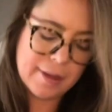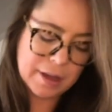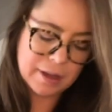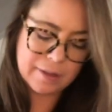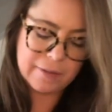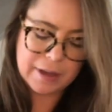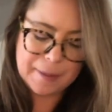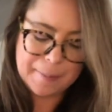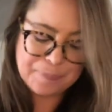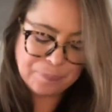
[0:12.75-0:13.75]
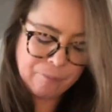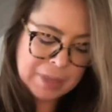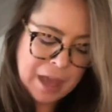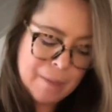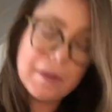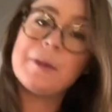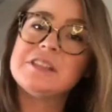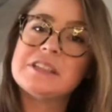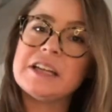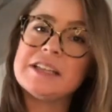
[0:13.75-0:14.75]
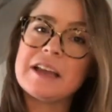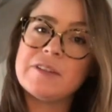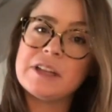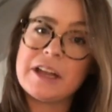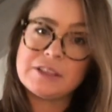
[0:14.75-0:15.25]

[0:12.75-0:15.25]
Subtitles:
of my pills that I take every day.